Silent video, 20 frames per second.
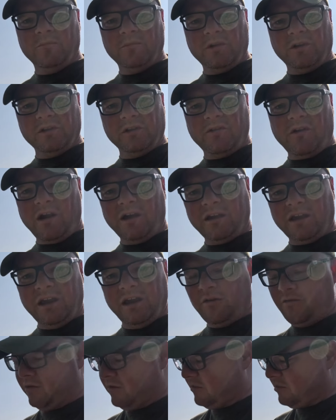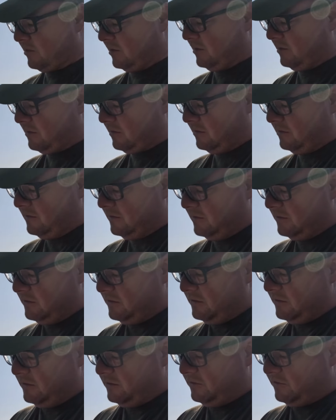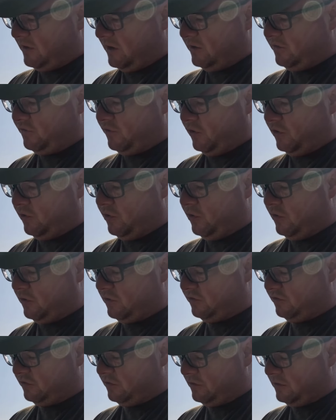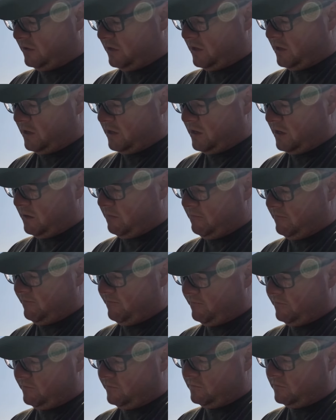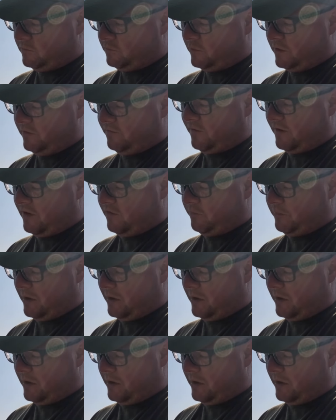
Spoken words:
I've got the right gear on, I think. Size 4 hooks, 25